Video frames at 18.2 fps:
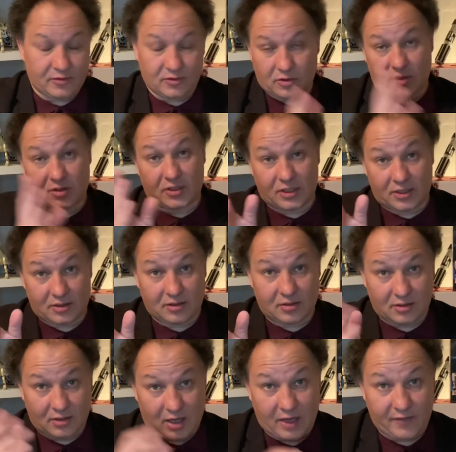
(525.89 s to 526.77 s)
Not that
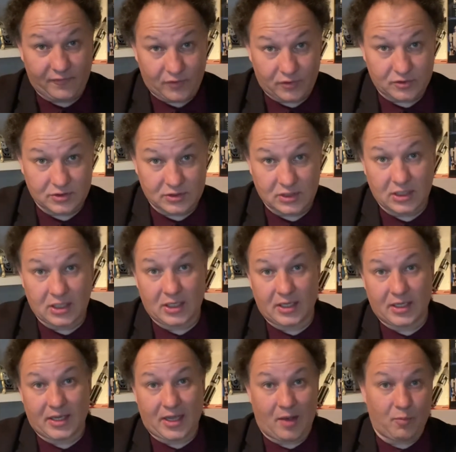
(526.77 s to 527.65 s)
iPhones
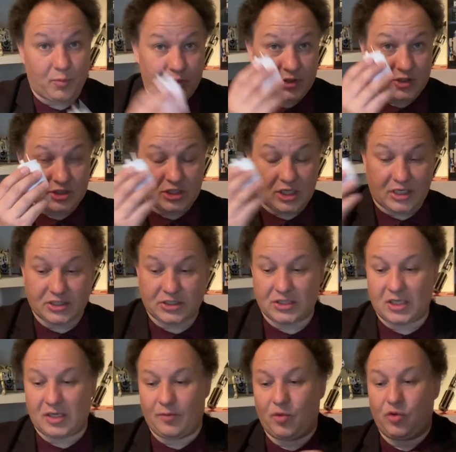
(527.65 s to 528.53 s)
come with the chargers
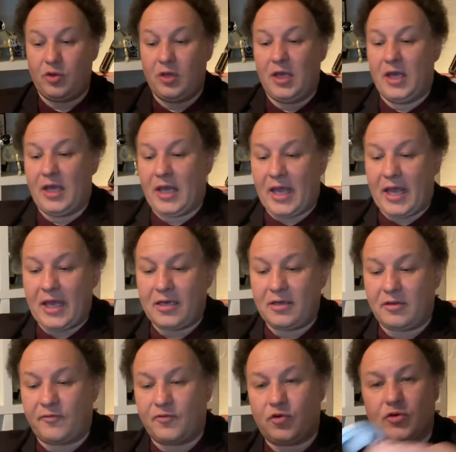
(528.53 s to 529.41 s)
anymore. And
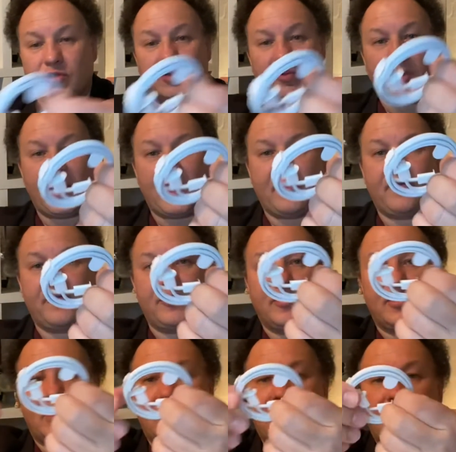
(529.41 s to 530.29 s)
of course we have
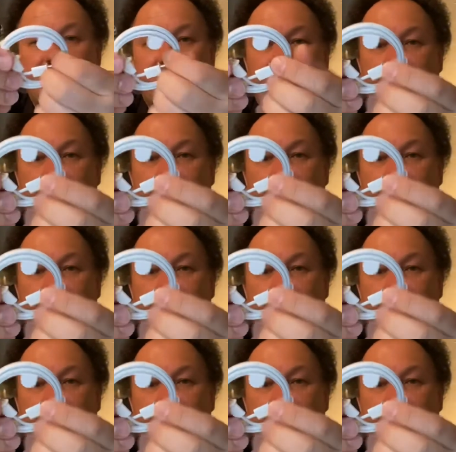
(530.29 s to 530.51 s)
the